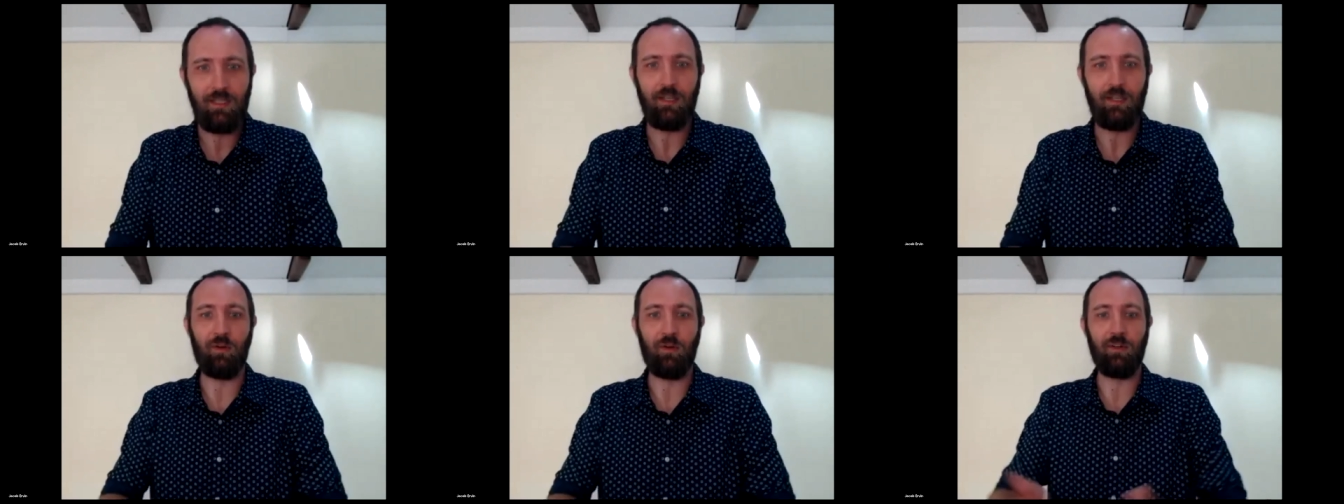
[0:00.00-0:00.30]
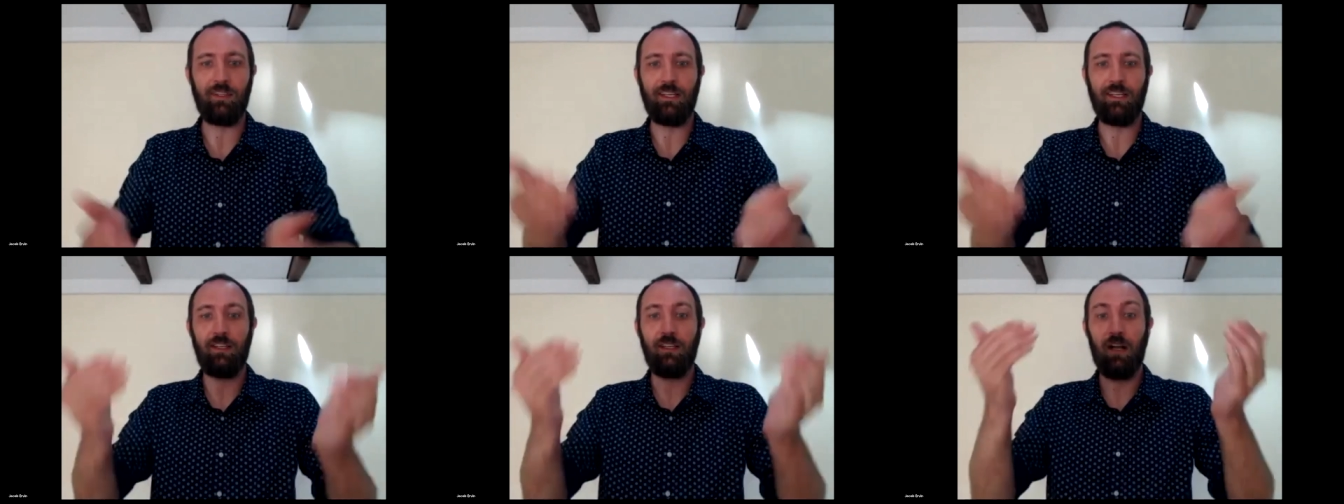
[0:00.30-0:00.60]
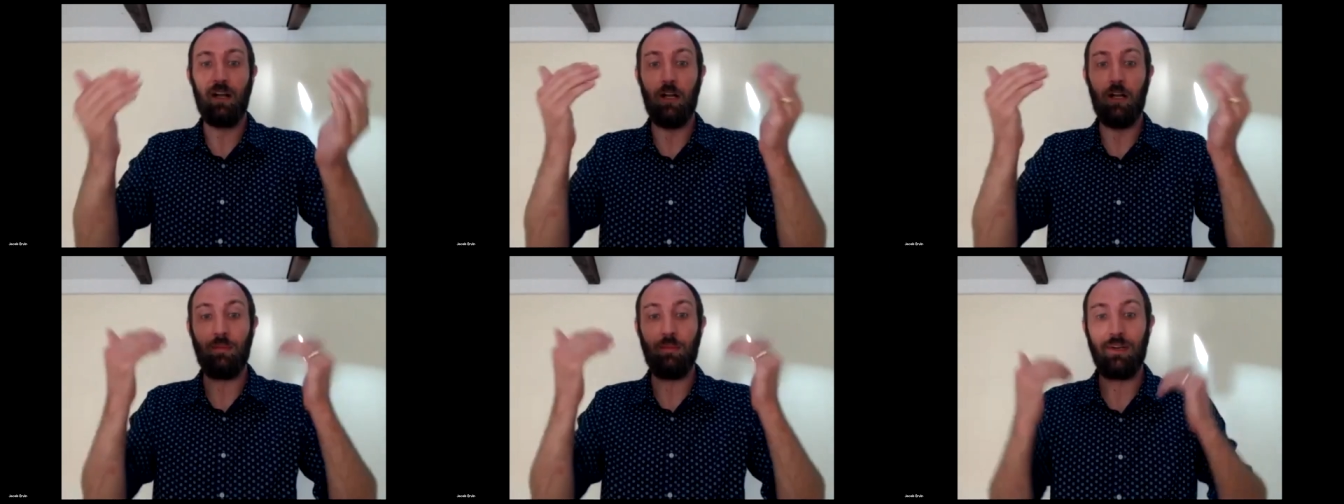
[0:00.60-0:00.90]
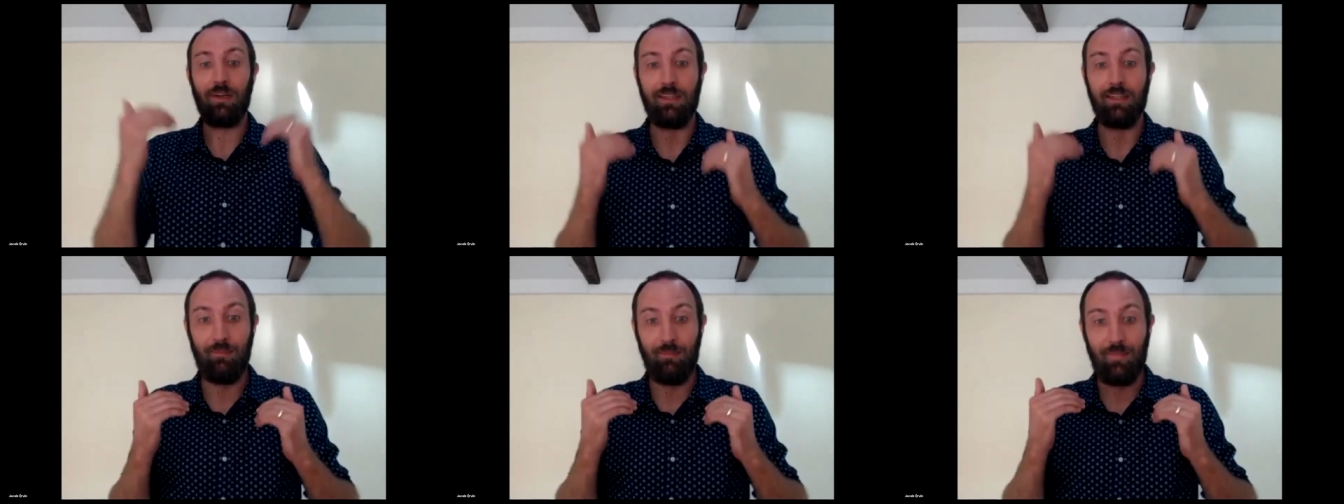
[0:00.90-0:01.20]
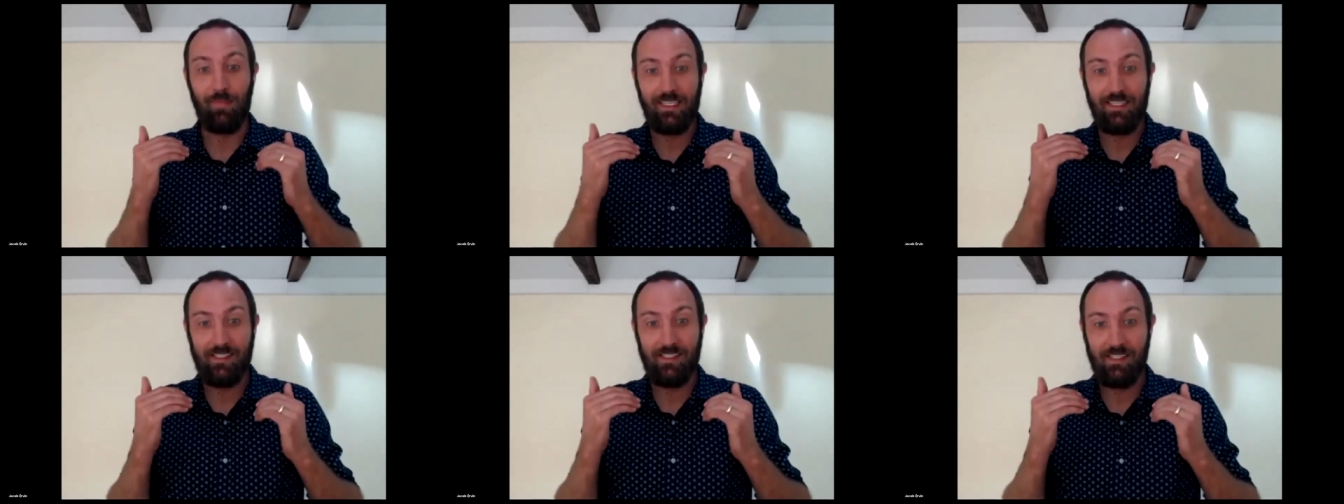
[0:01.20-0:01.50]
in order to calm our
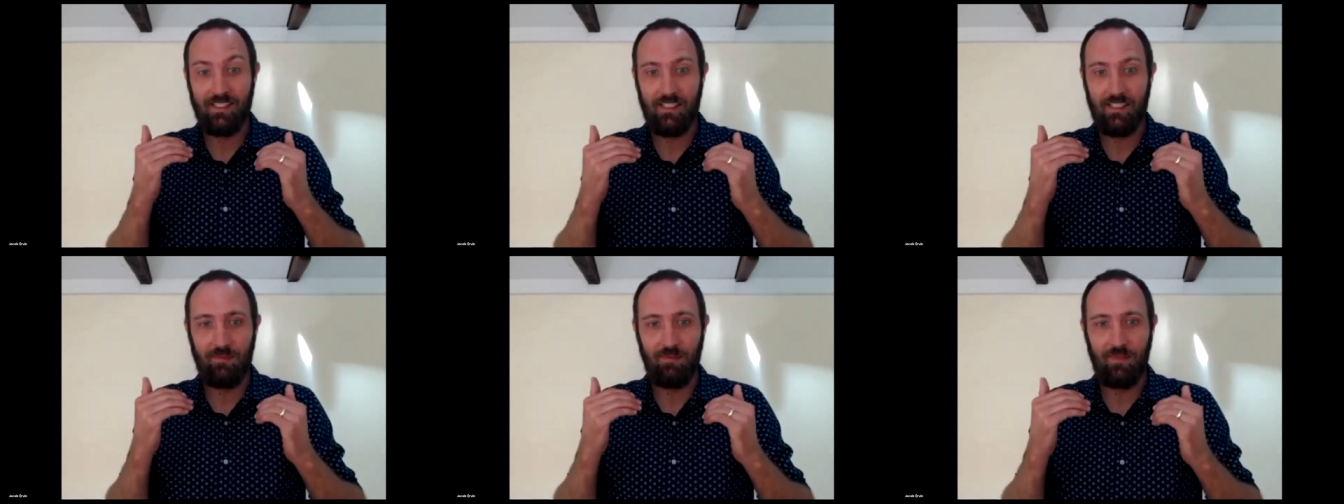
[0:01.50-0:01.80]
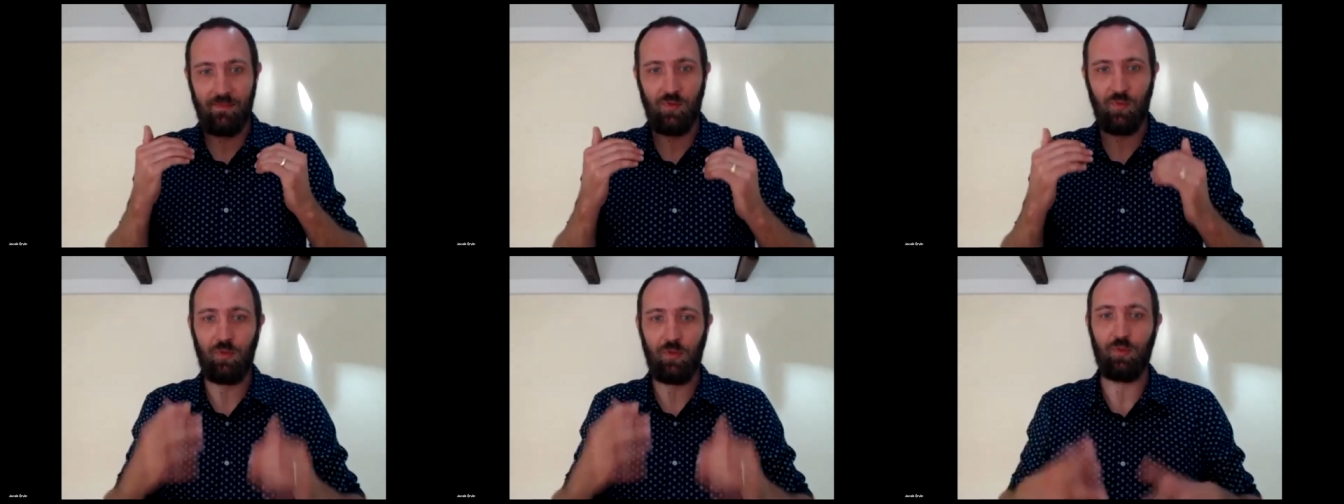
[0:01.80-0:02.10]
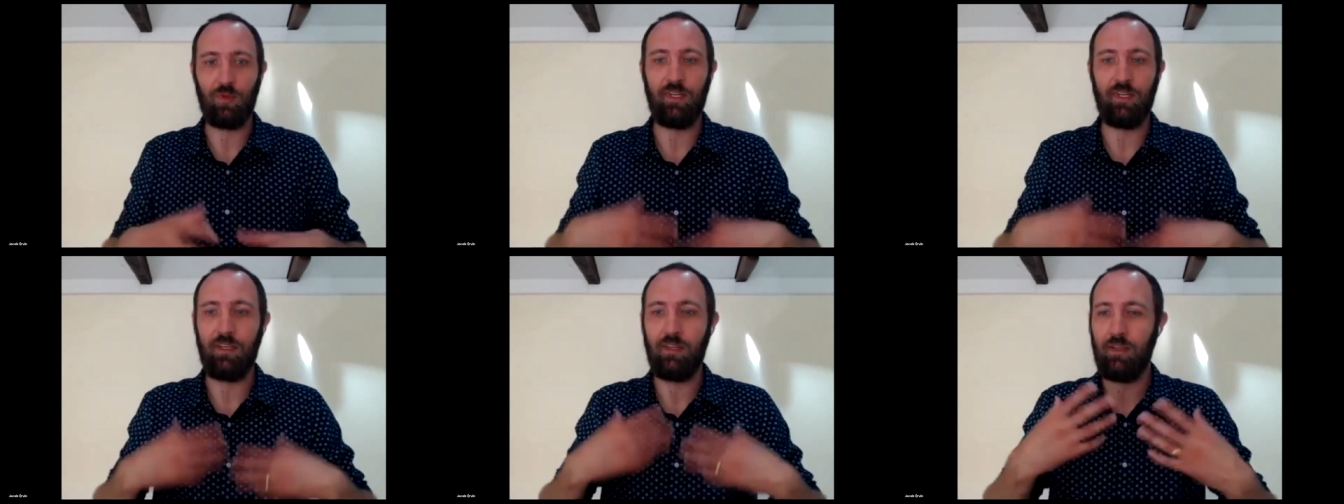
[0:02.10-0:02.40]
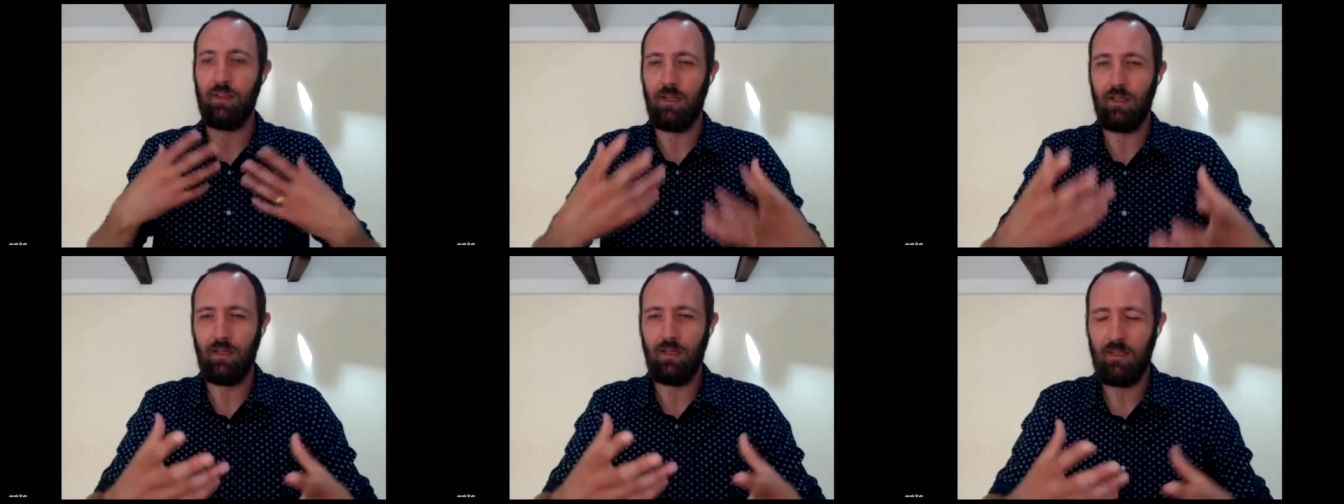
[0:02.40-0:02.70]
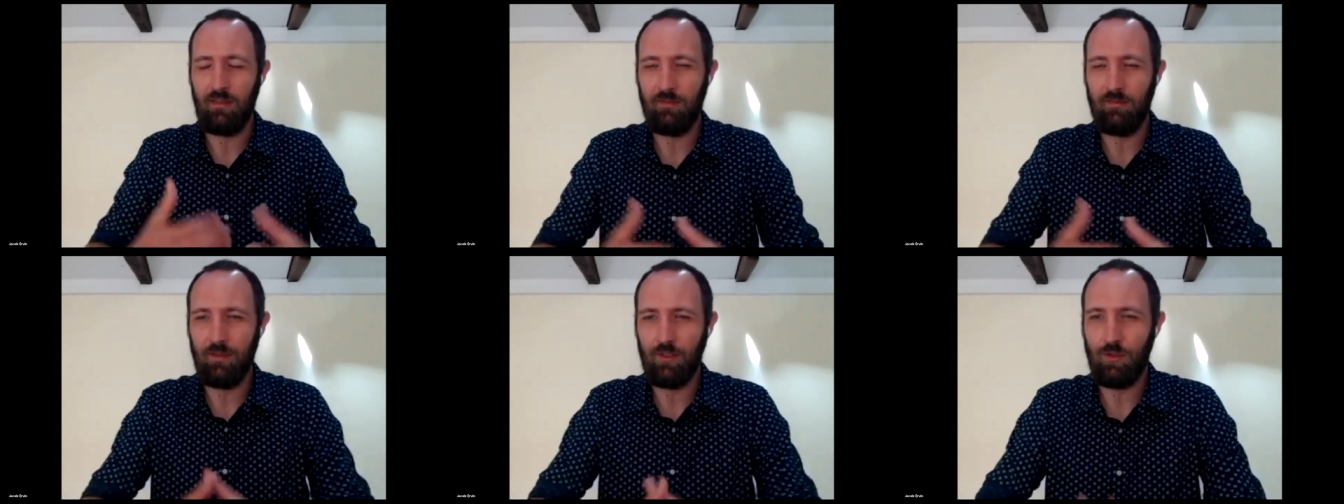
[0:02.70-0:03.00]
limbic systems when we're in
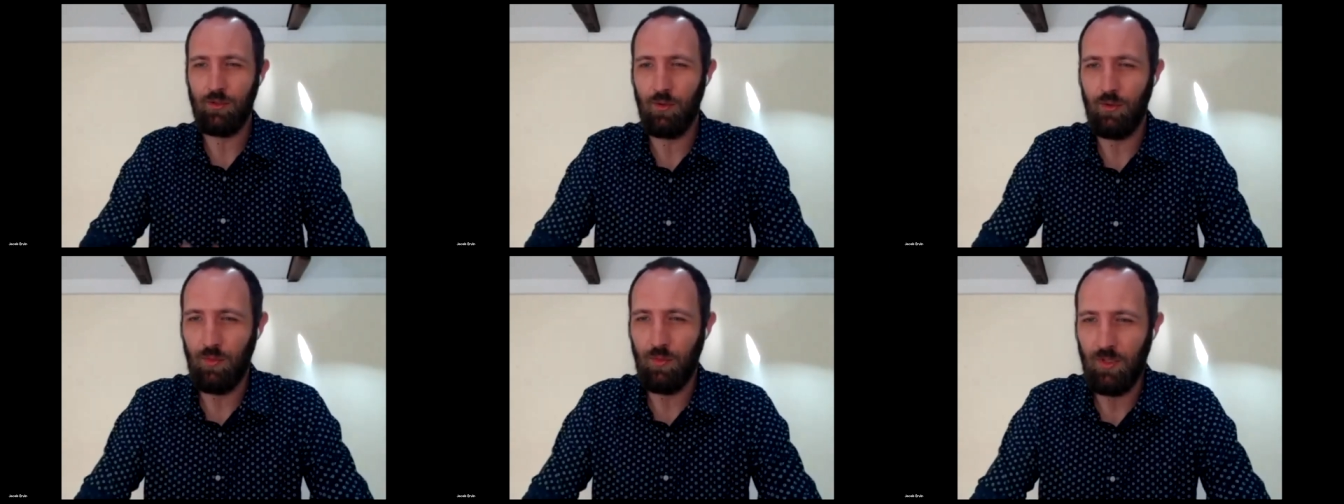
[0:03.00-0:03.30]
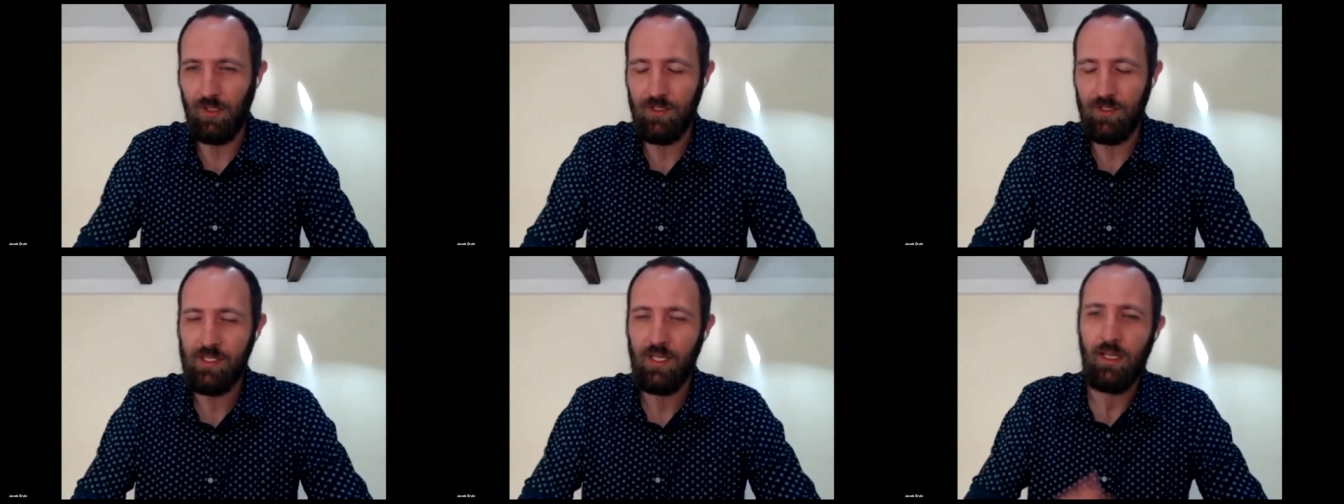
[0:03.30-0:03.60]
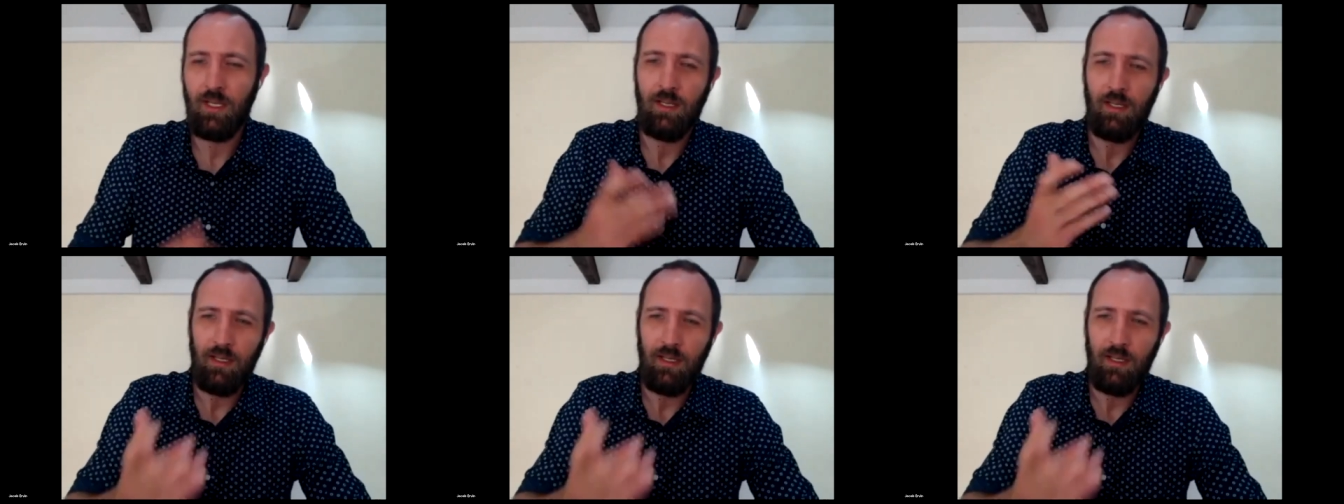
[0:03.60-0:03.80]
virtual worlds.